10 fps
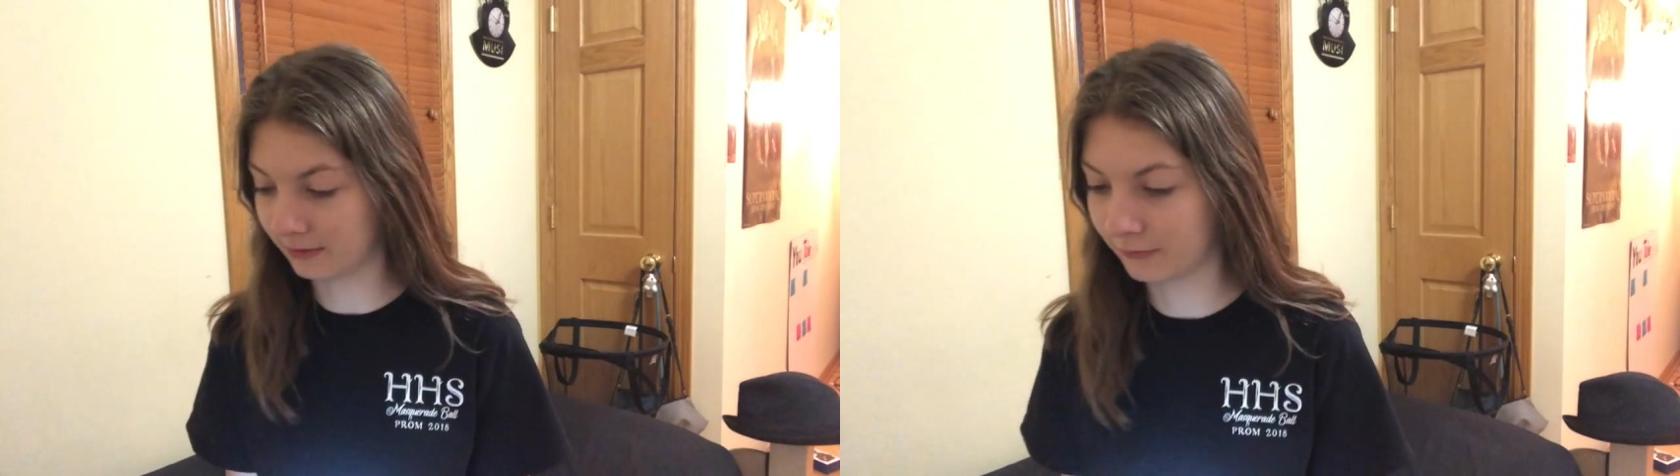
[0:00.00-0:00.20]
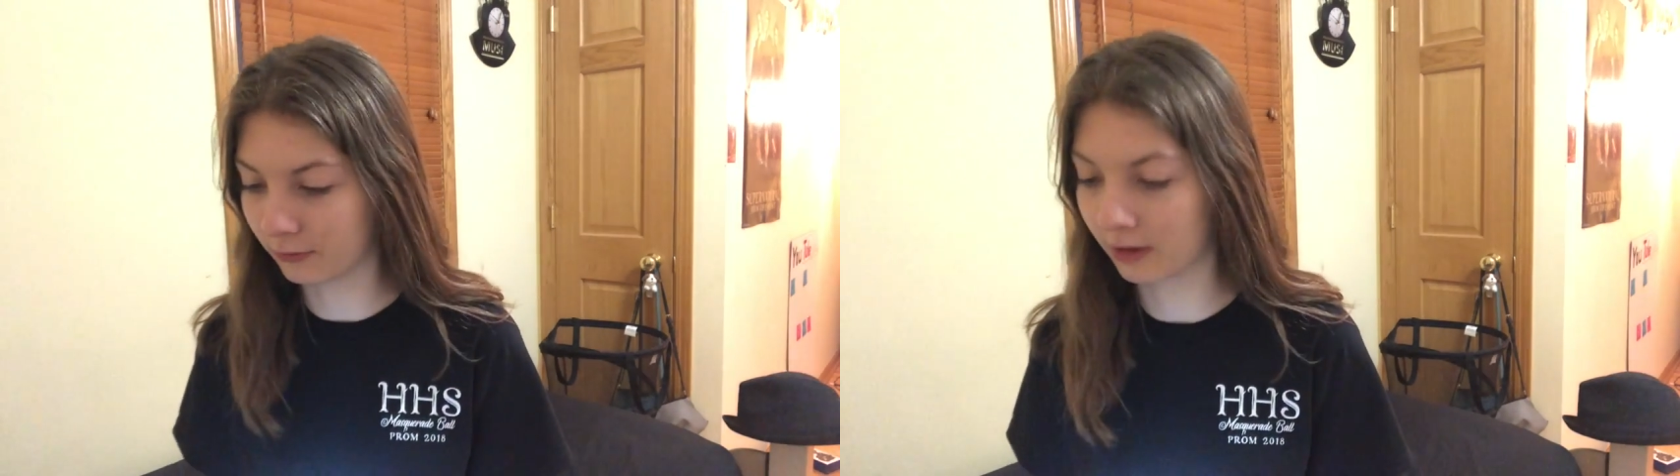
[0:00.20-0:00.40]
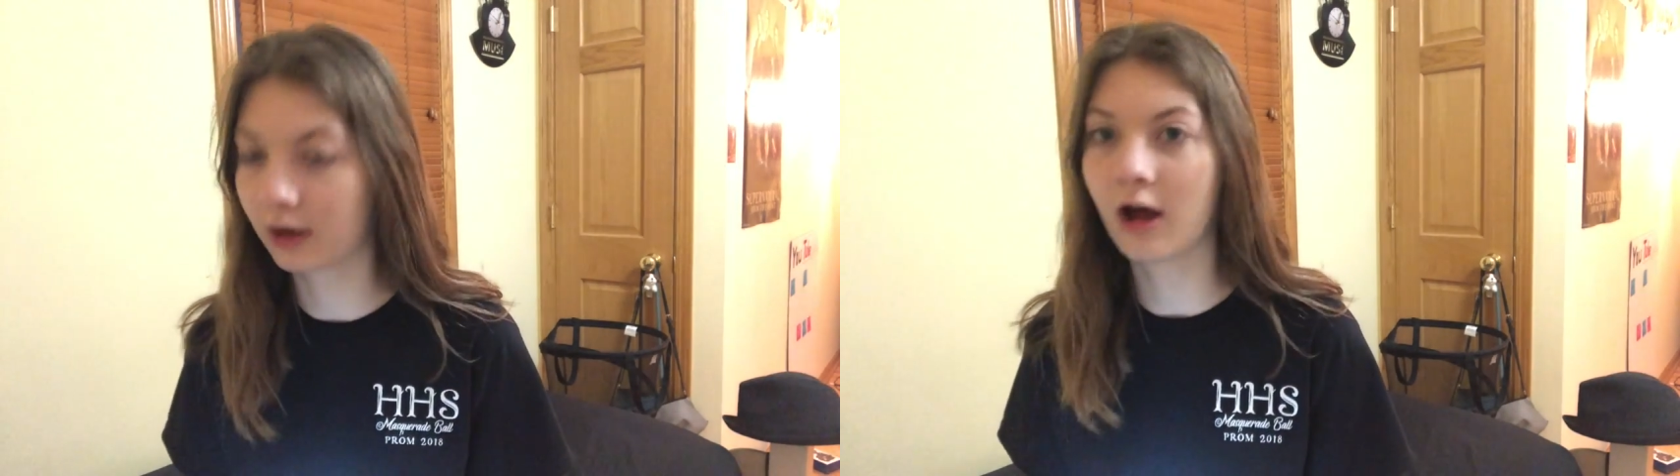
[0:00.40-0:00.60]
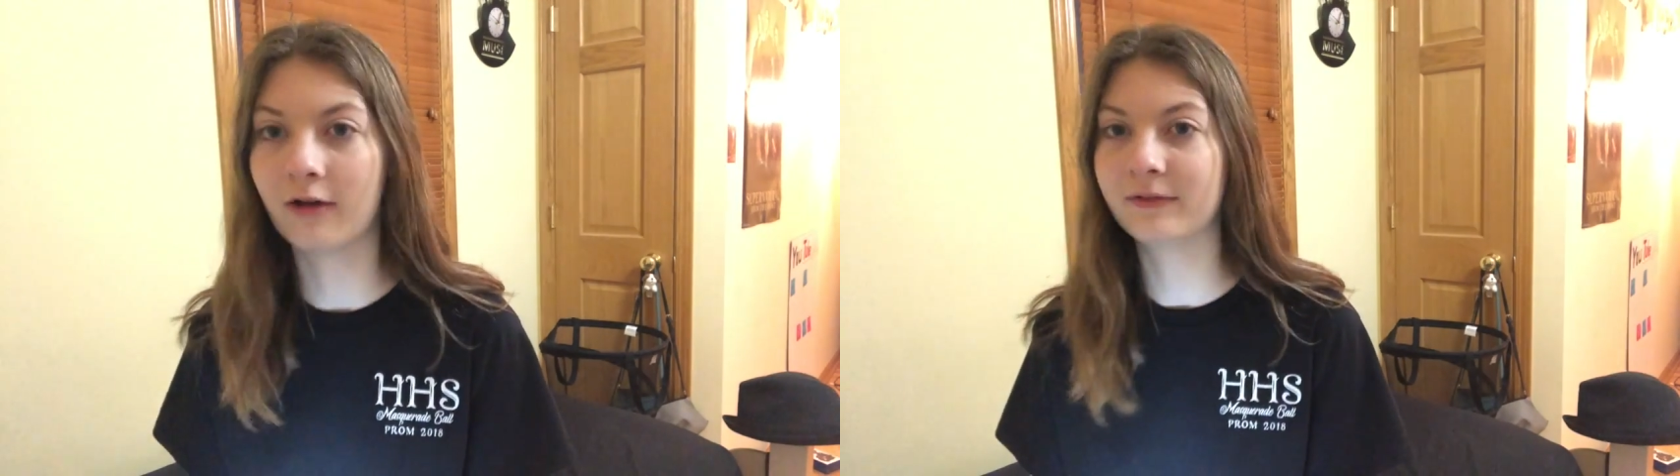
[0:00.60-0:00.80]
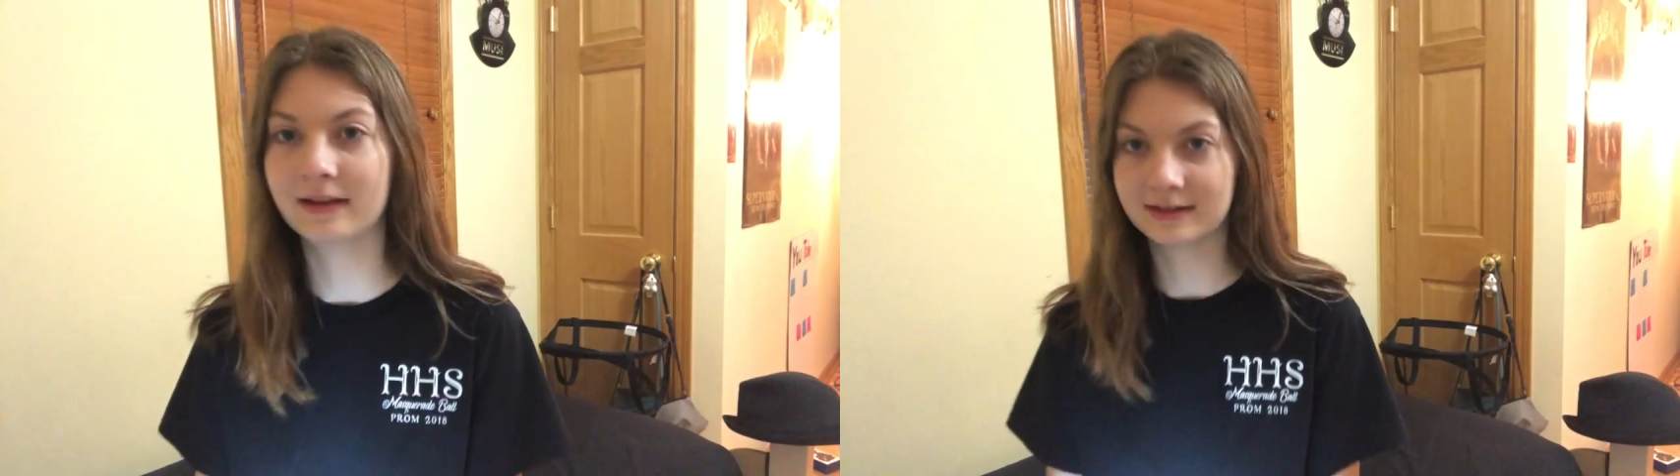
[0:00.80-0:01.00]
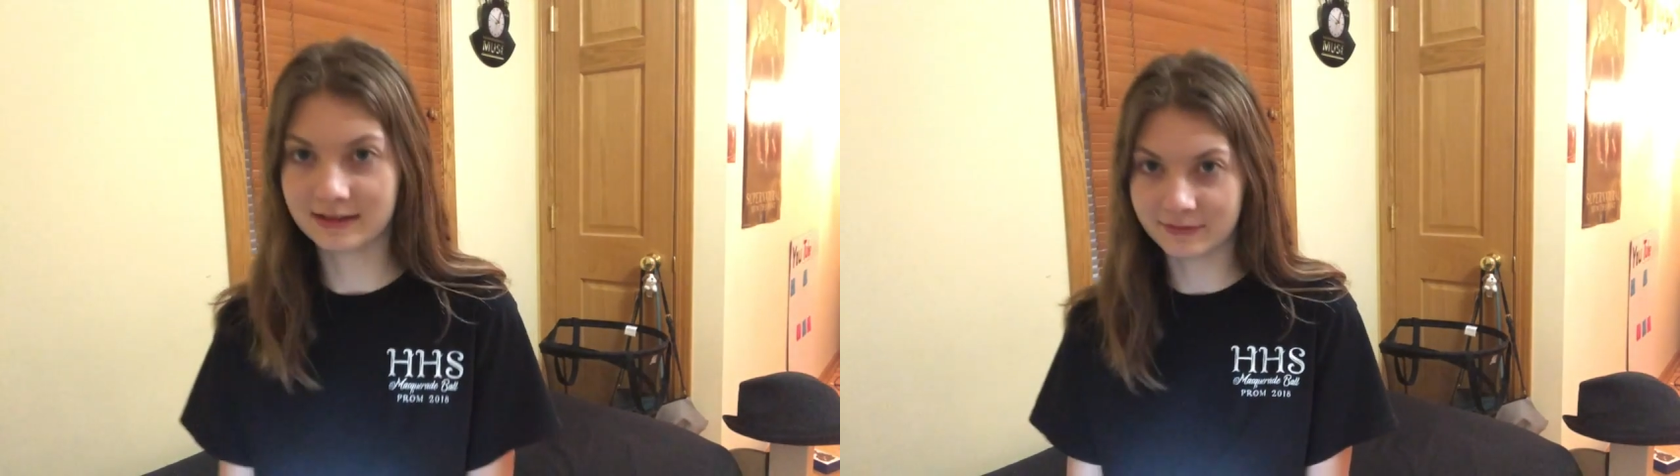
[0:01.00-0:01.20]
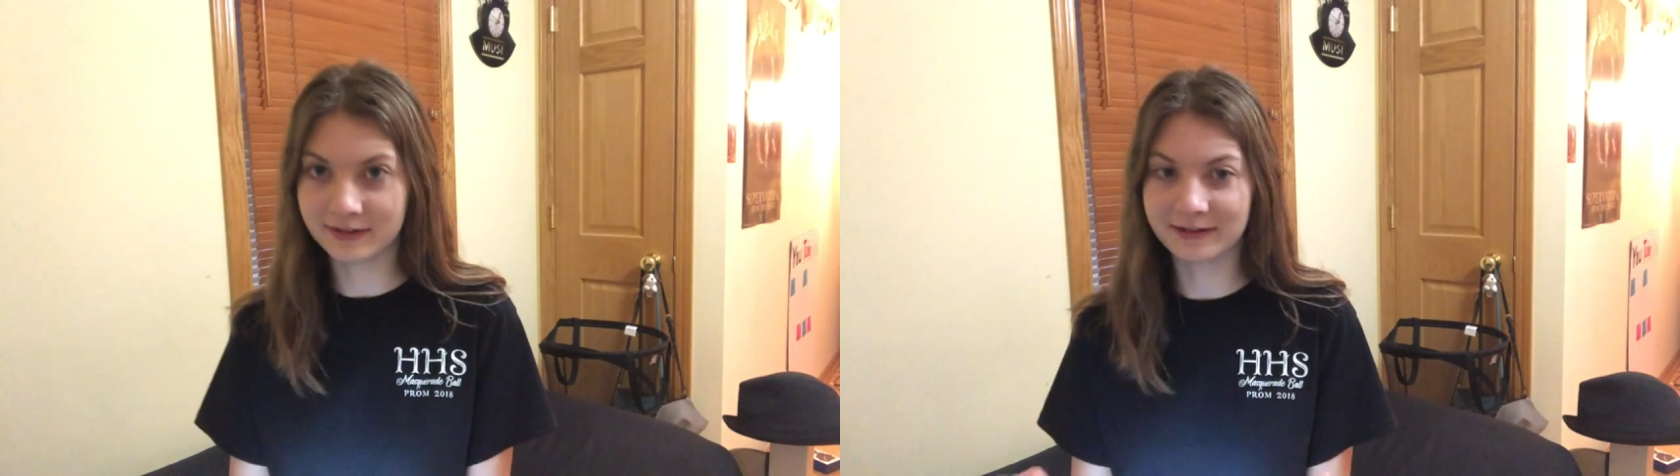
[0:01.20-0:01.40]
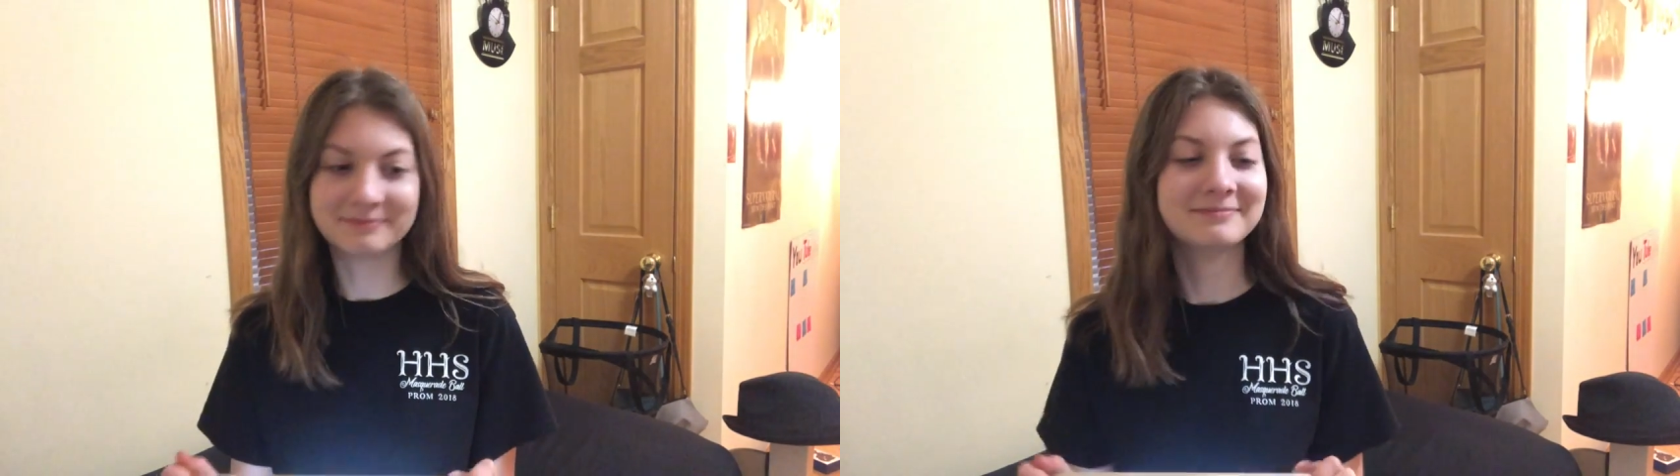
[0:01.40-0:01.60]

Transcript: for Coffee and TV.